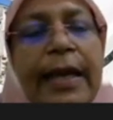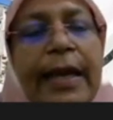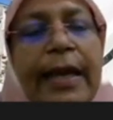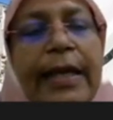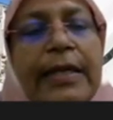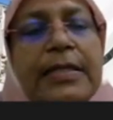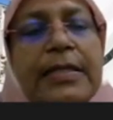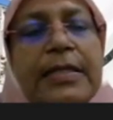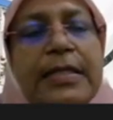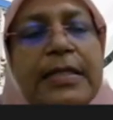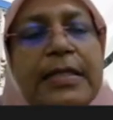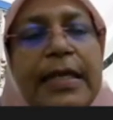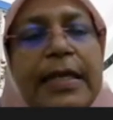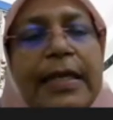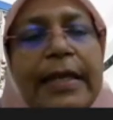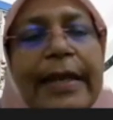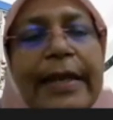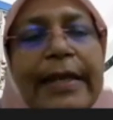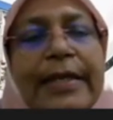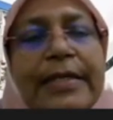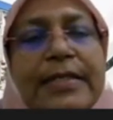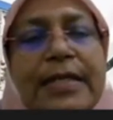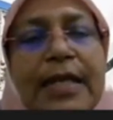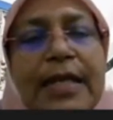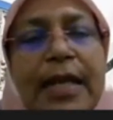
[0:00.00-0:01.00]
Hence, in
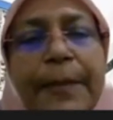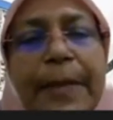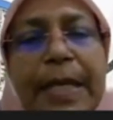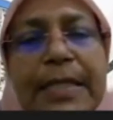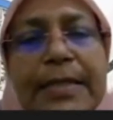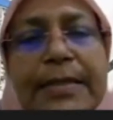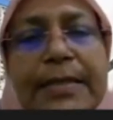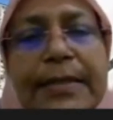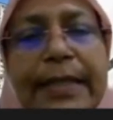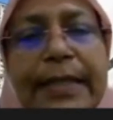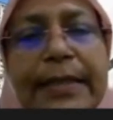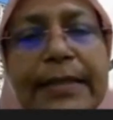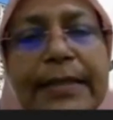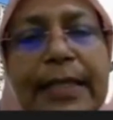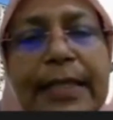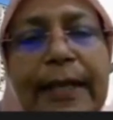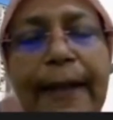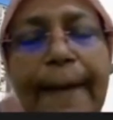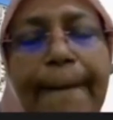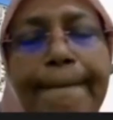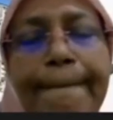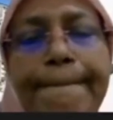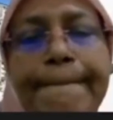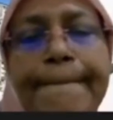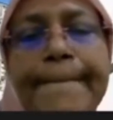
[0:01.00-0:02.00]
an Islamic
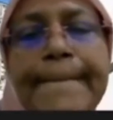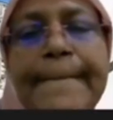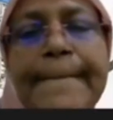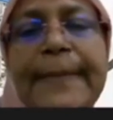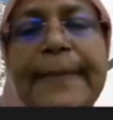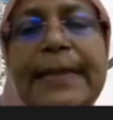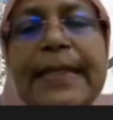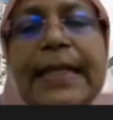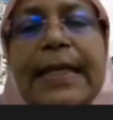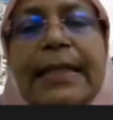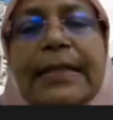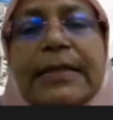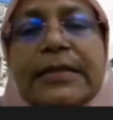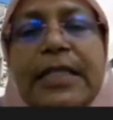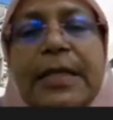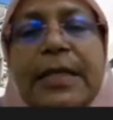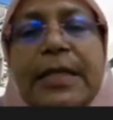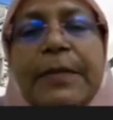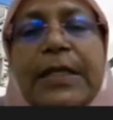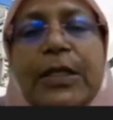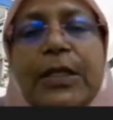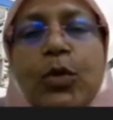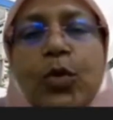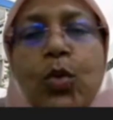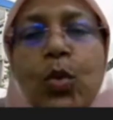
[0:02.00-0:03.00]
setting, the
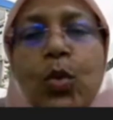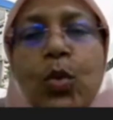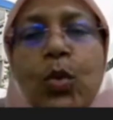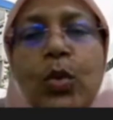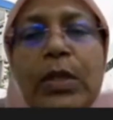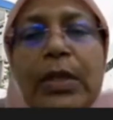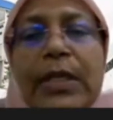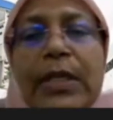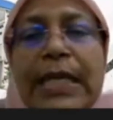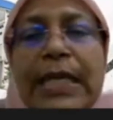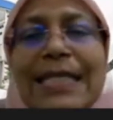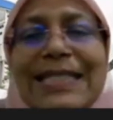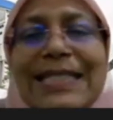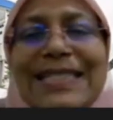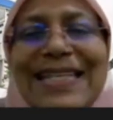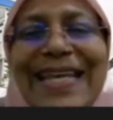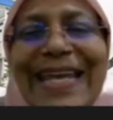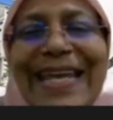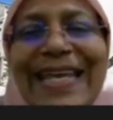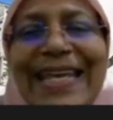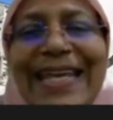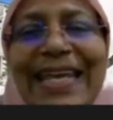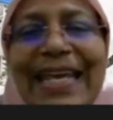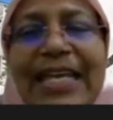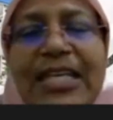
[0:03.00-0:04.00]
ultimate goal is
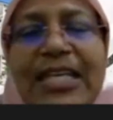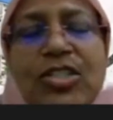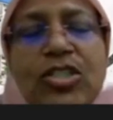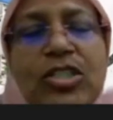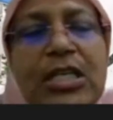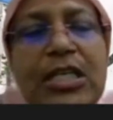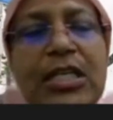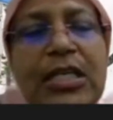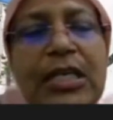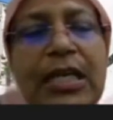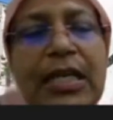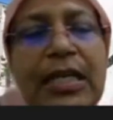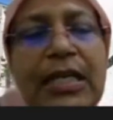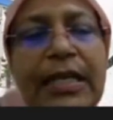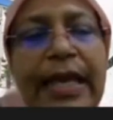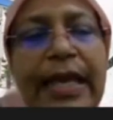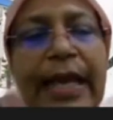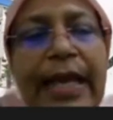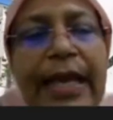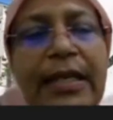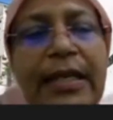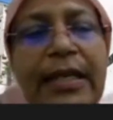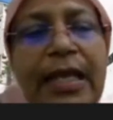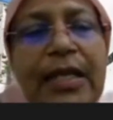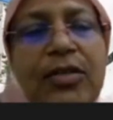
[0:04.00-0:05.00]
engaging in
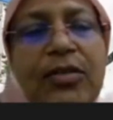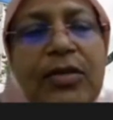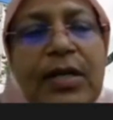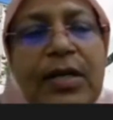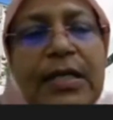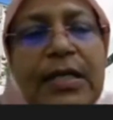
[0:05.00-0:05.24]
any